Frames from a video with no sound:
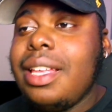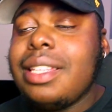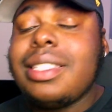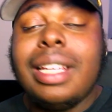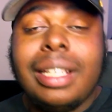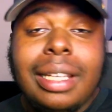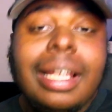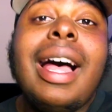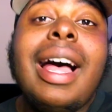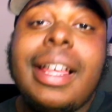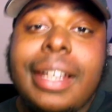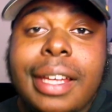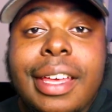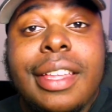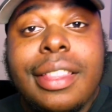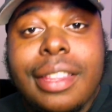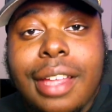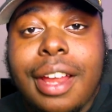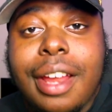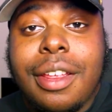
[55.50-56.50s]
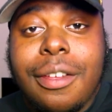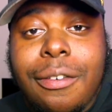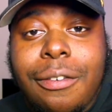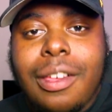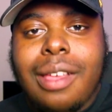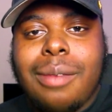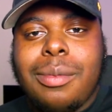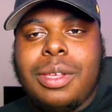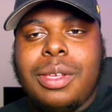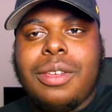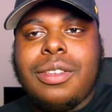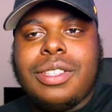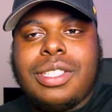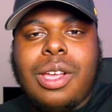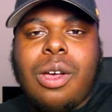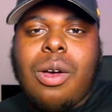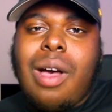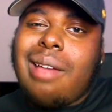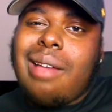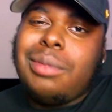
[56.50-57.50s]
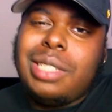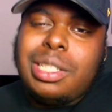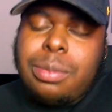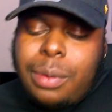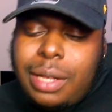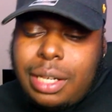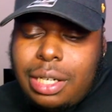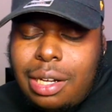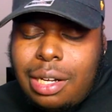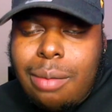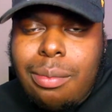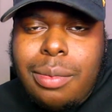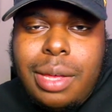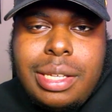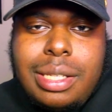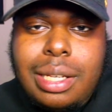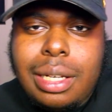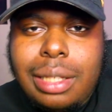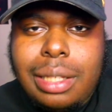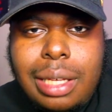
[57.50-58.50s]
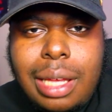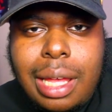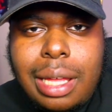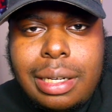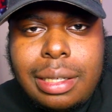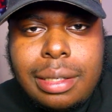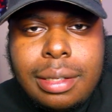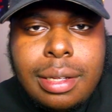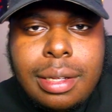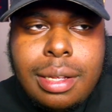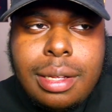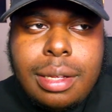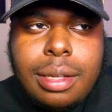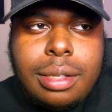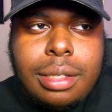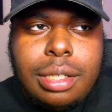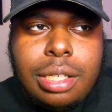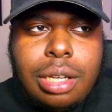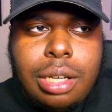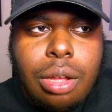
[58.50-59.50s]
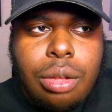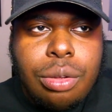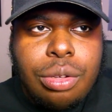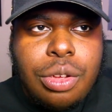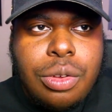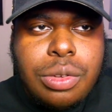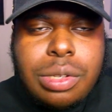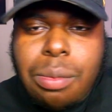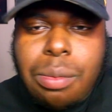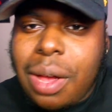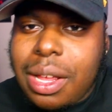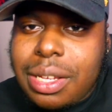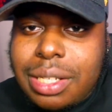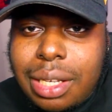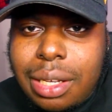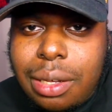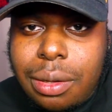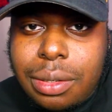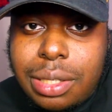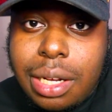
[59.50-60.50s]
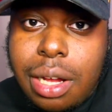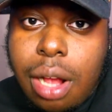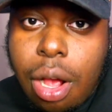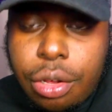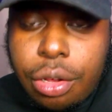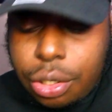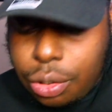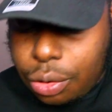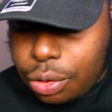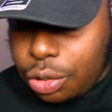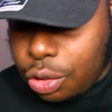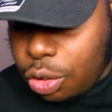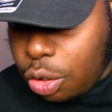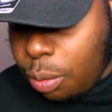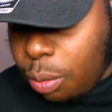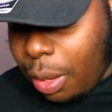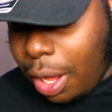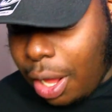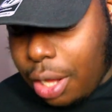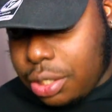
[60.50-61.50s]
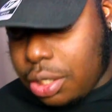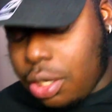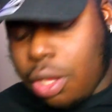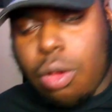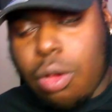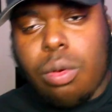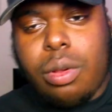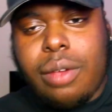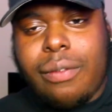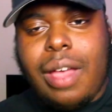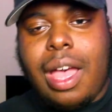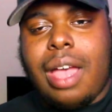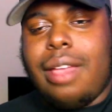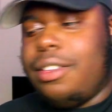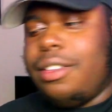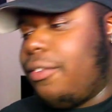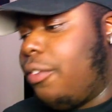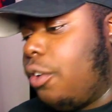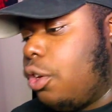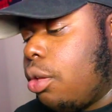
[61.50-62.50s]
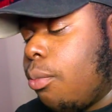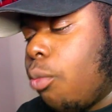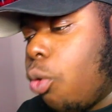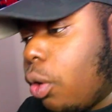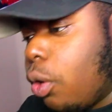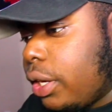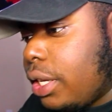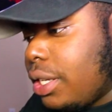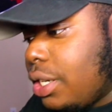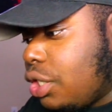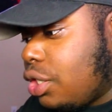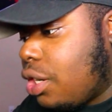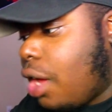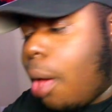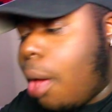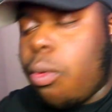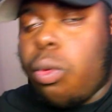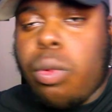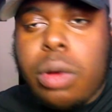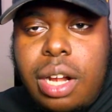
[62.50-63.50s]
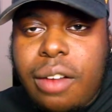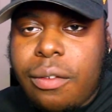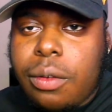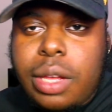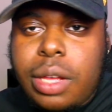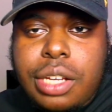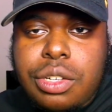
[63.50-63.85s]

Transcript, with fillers: it's a lot in there, you feel me? So I'm just planning on basically kind of you know, using my skills here on YouTube. Also, if I furthermore get a job and whatever